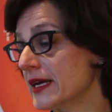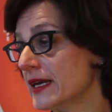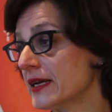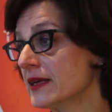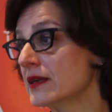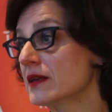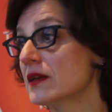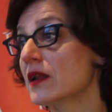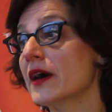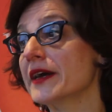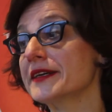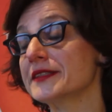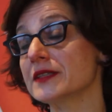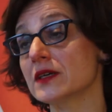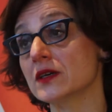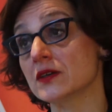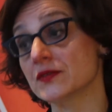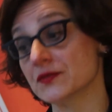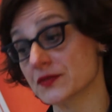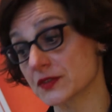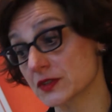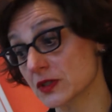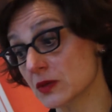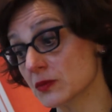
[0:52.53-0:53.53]
in light
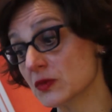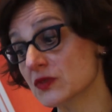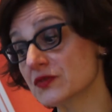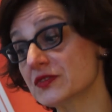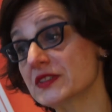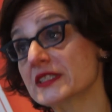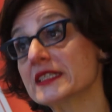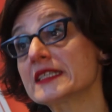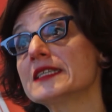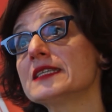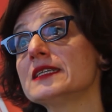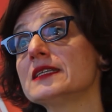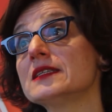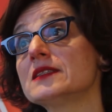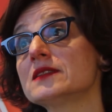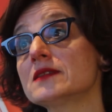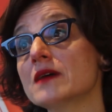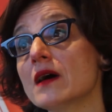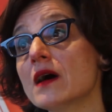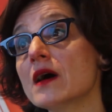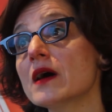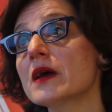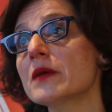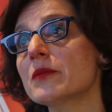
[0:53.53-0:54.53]
of some of the key
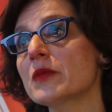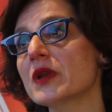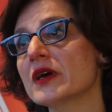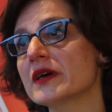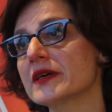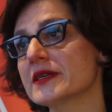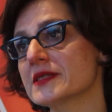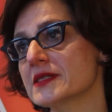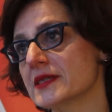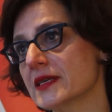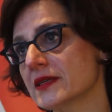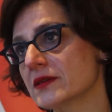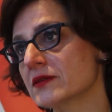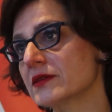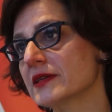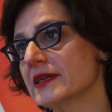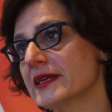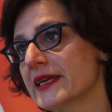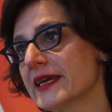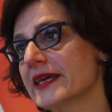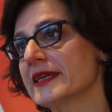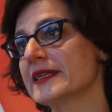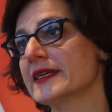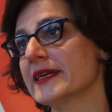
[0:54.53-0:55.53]
timelines that are
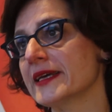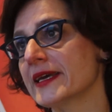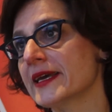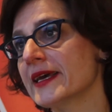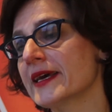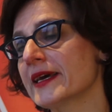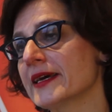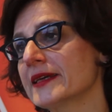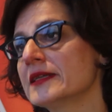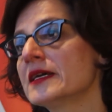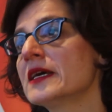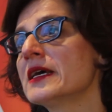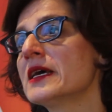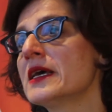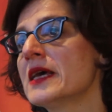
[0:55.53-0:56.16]
laid ahead